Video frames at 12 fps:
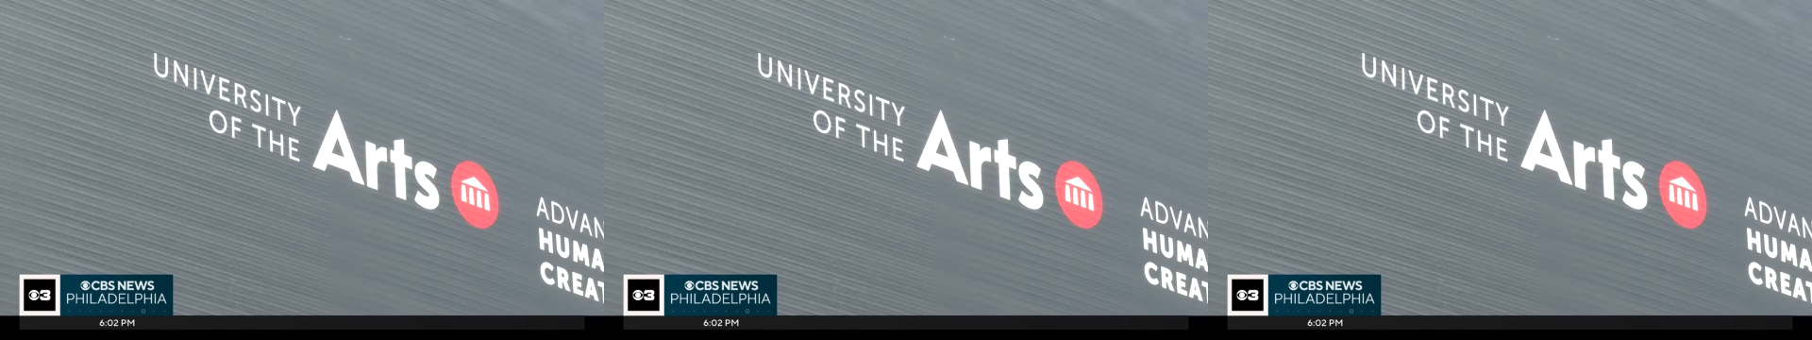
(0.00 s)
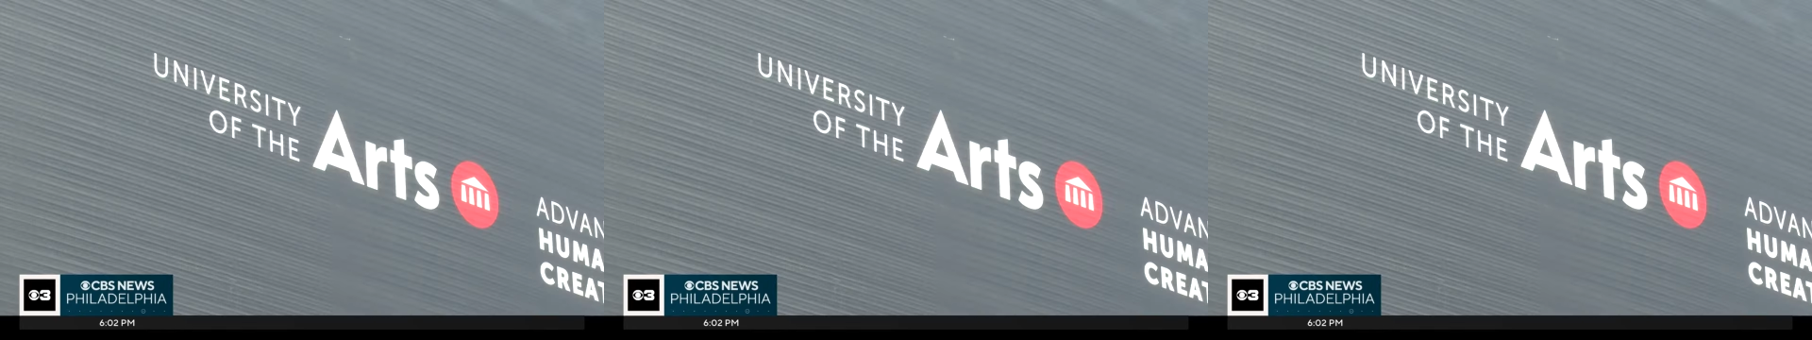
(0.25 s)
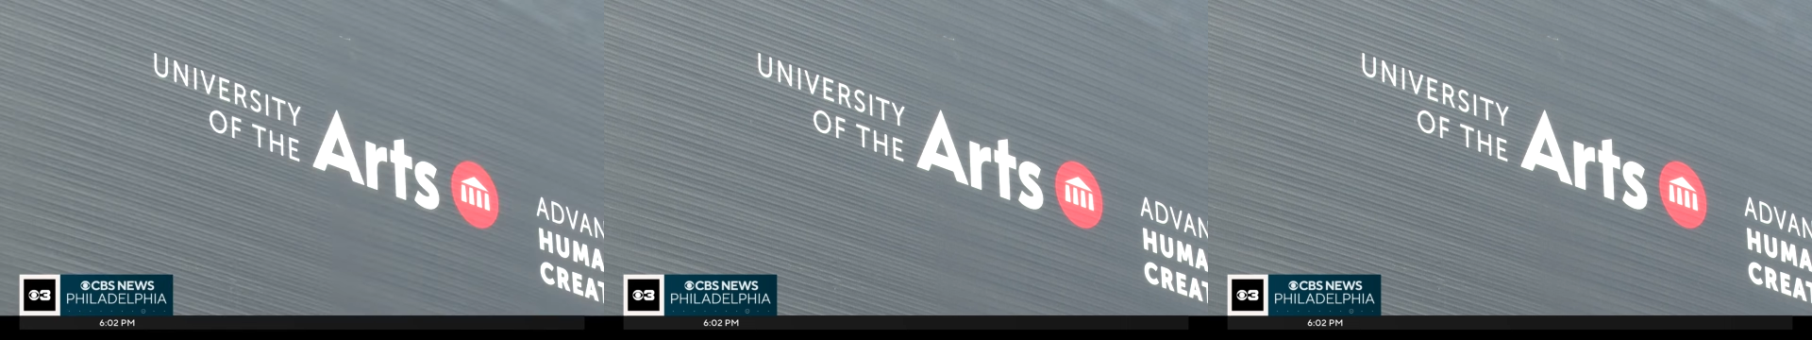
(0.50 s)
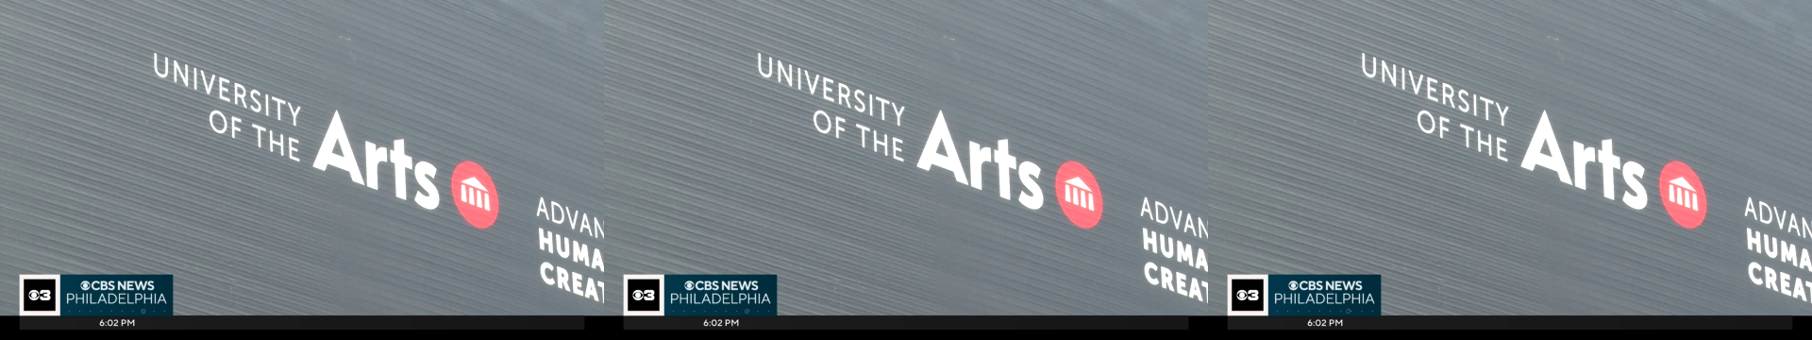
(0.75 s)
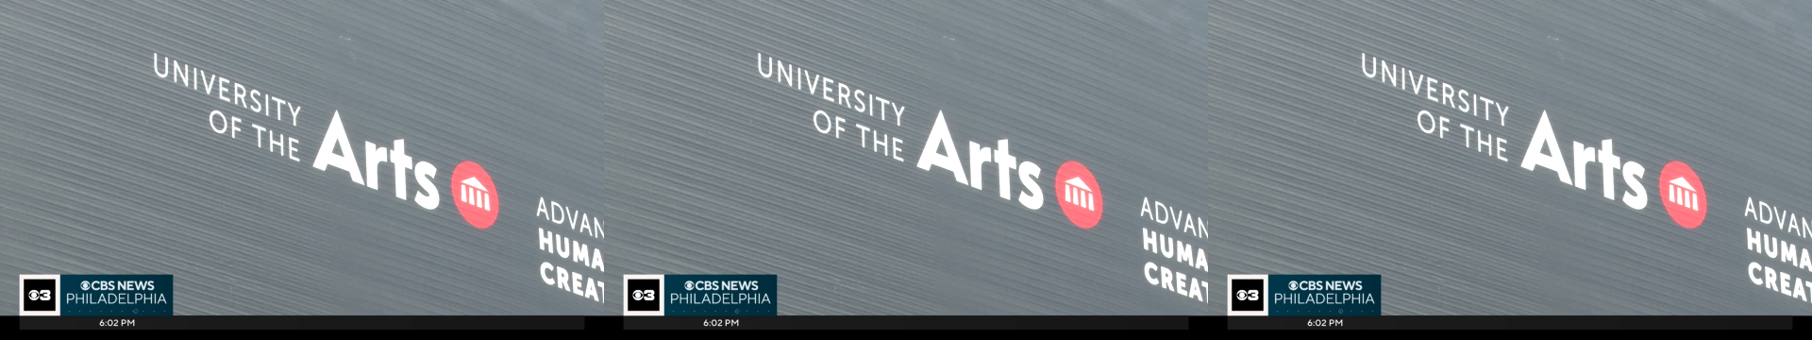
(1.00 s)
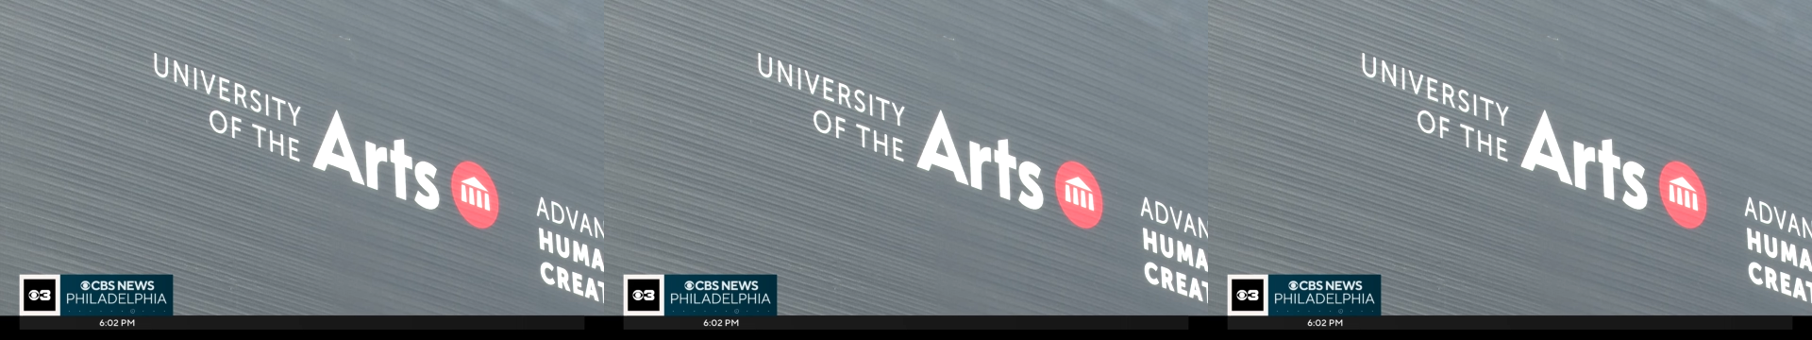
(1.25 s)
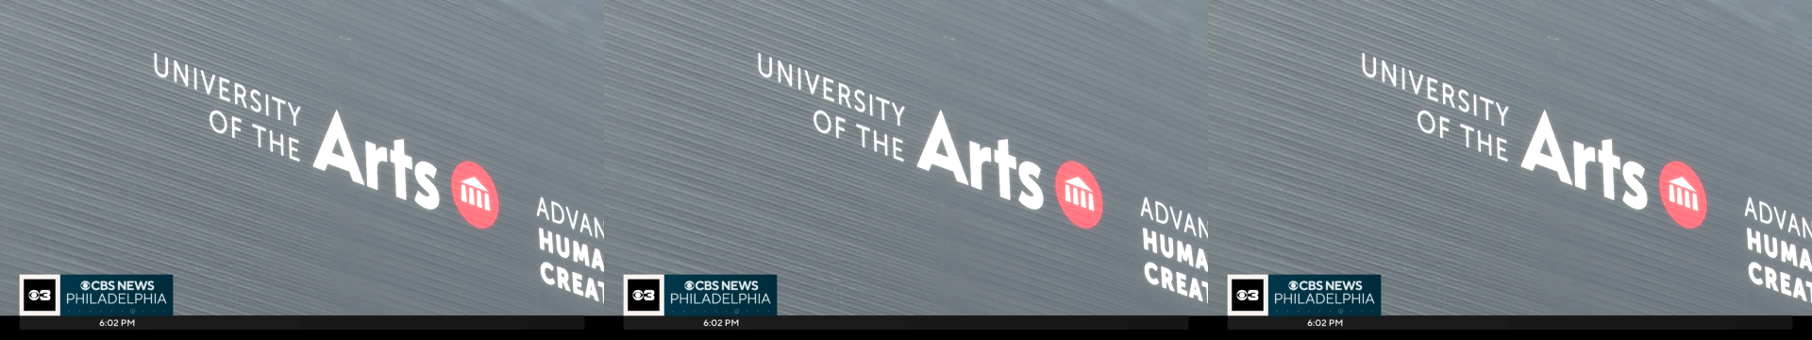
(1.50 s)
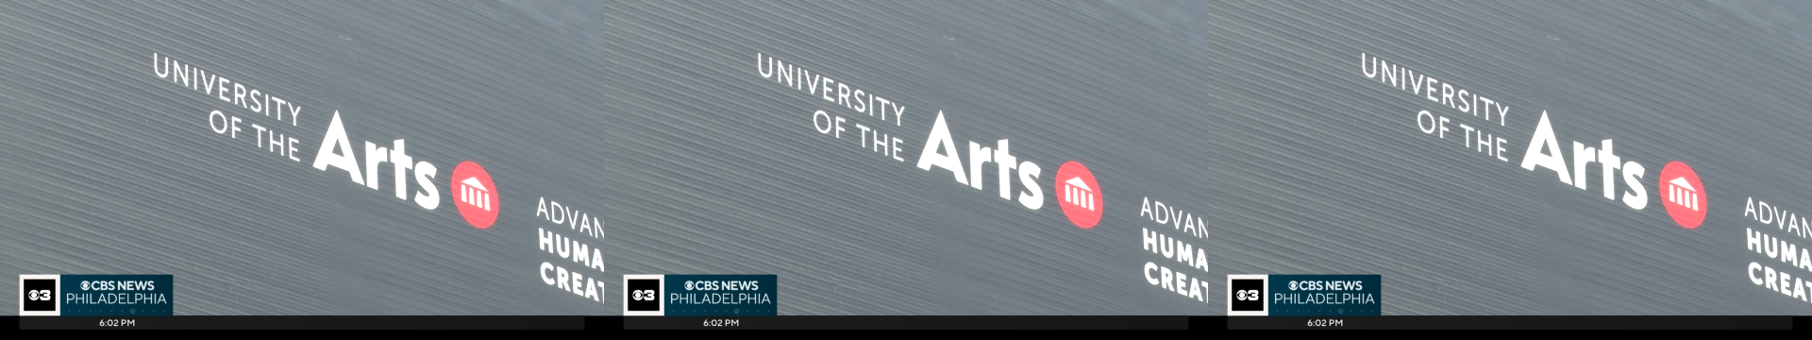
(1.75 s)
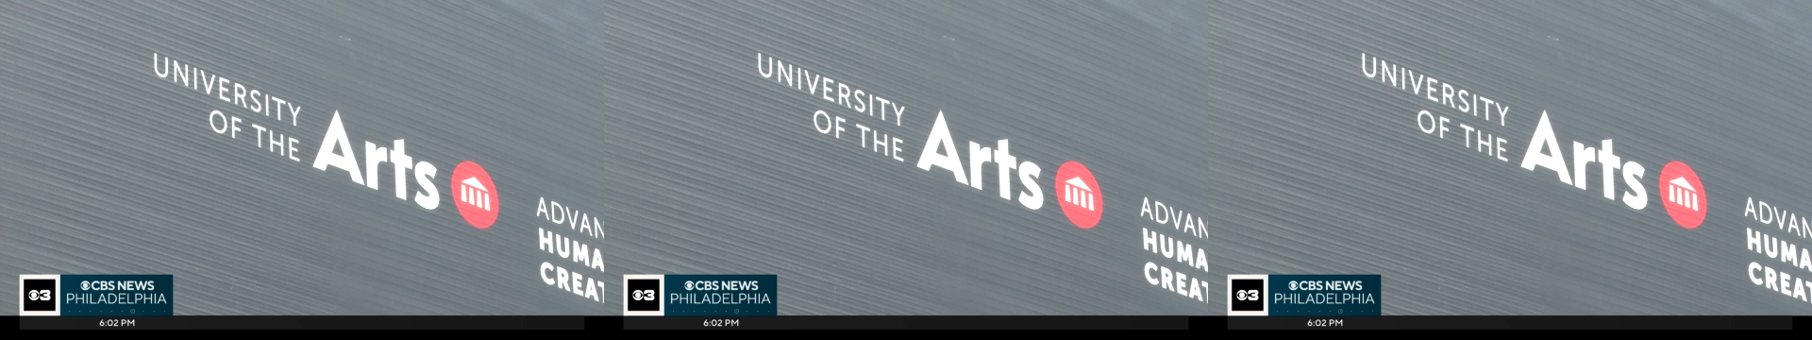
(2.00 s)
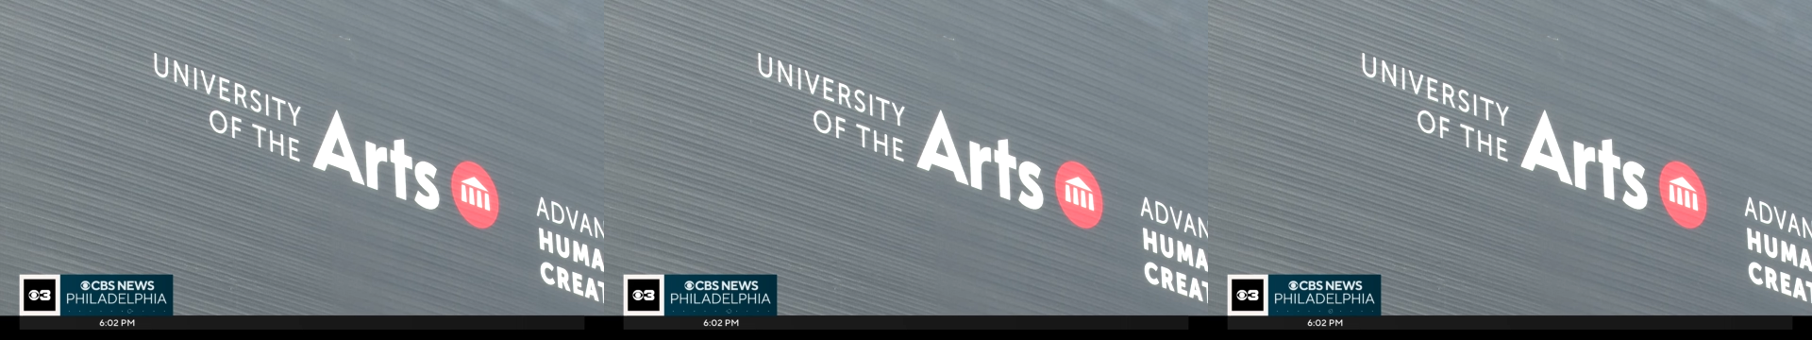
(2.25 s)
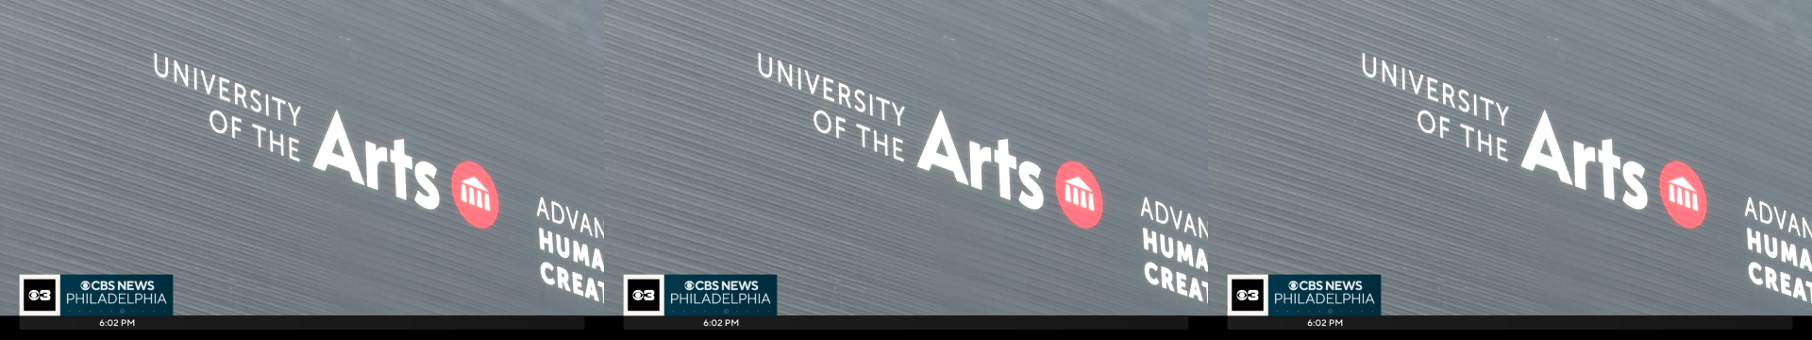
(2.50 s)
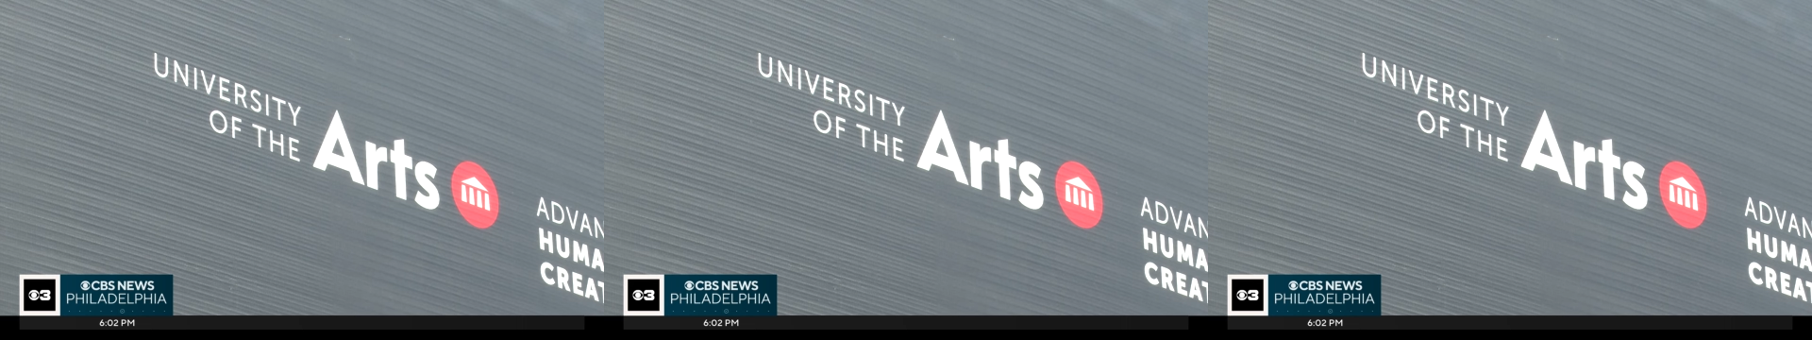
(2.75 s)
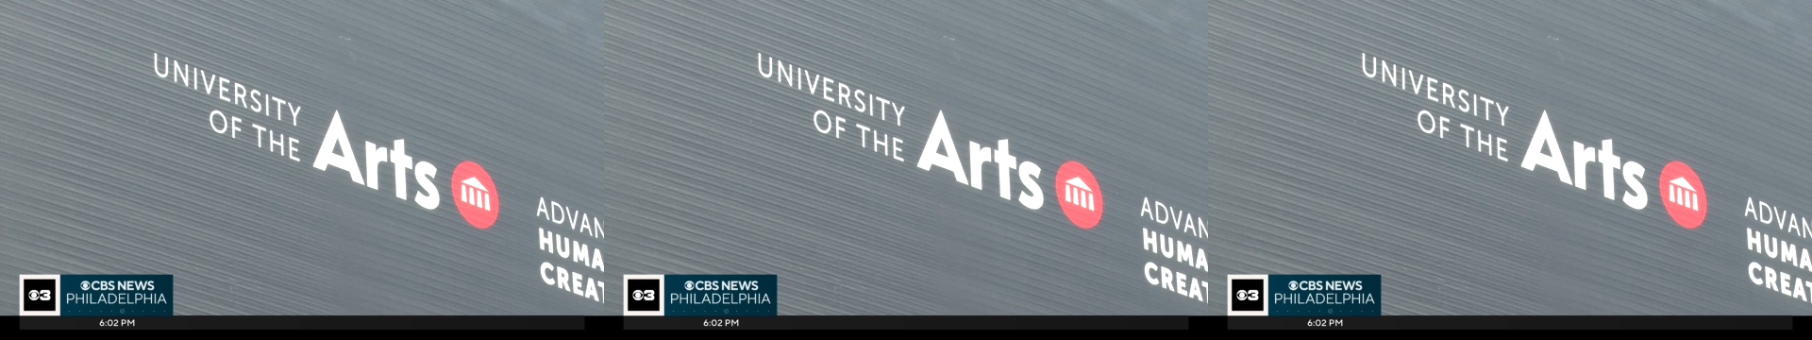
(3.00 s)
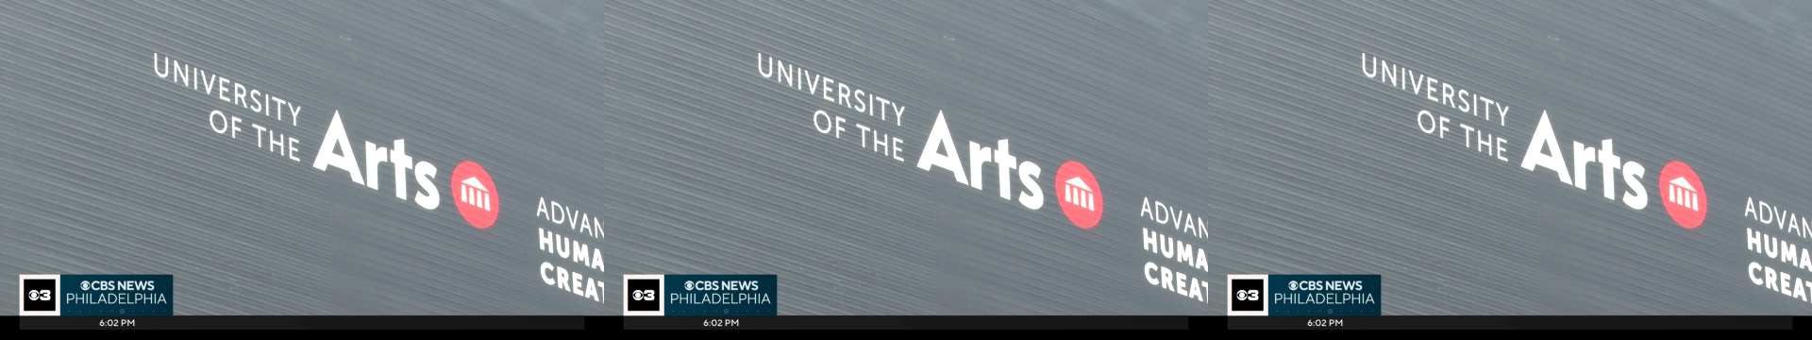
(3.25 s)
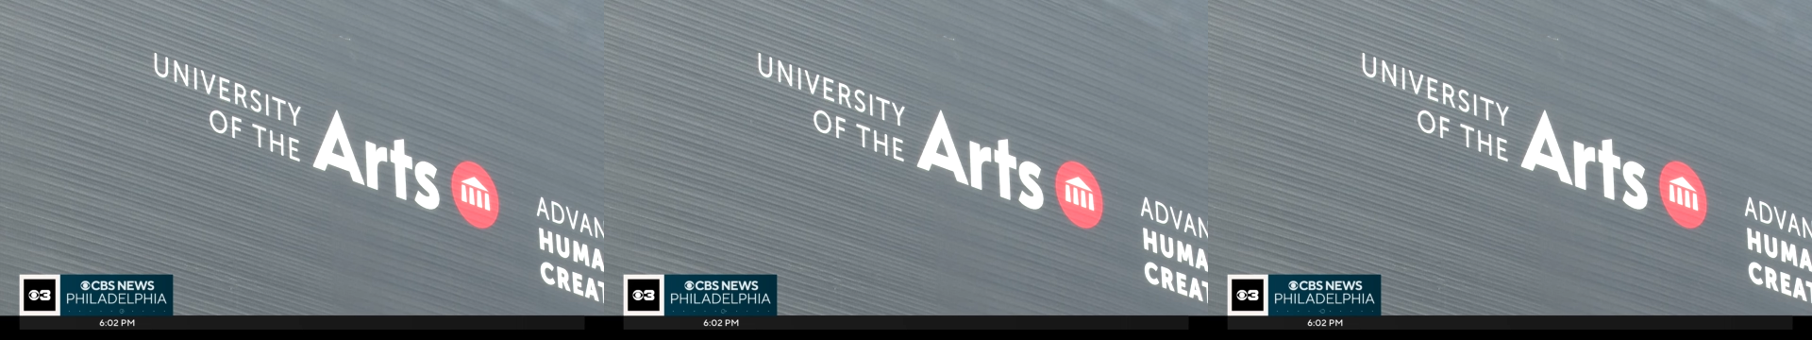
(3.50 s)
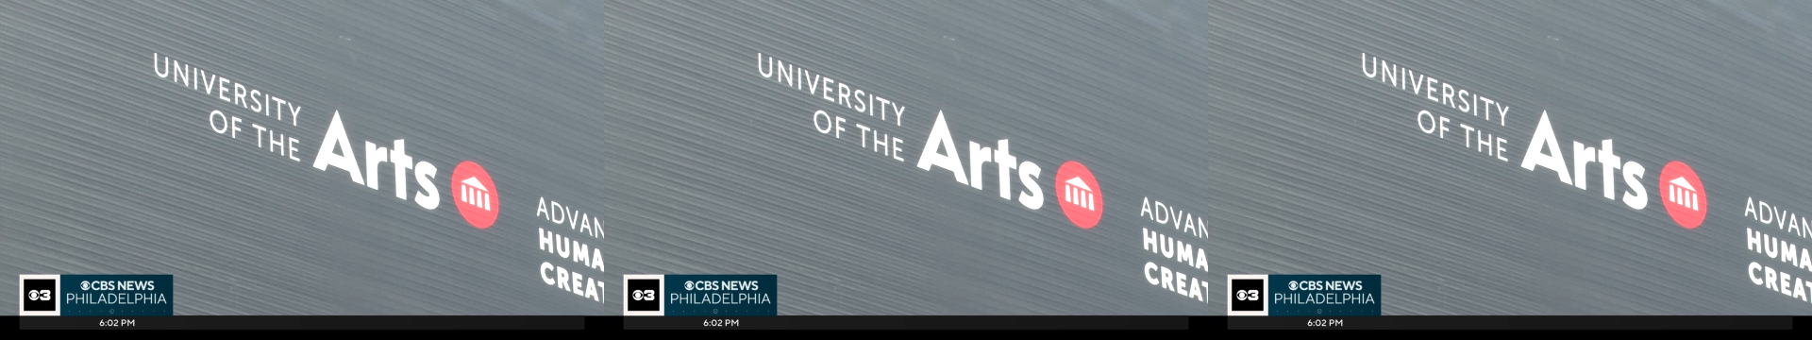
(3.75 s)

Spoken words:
(no speaker visible)